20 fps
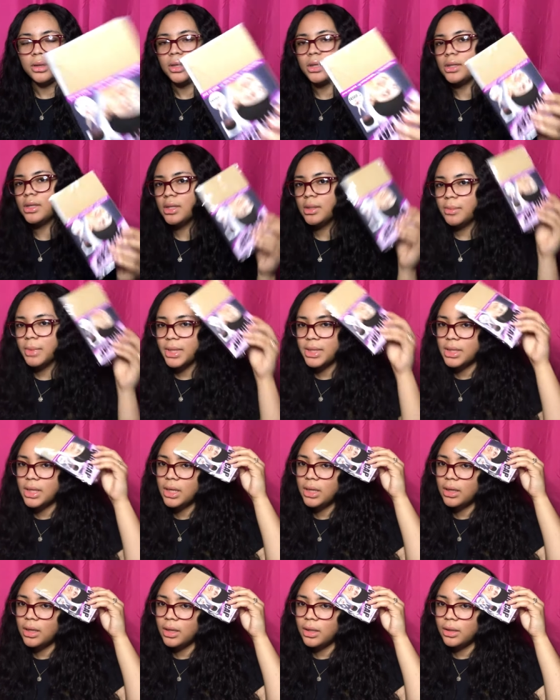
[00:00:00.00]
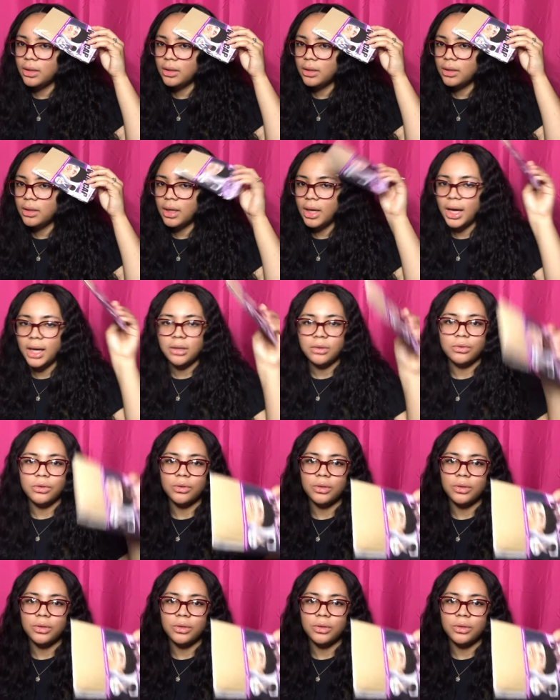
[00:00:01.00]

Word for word: Is this my skin color? I don't know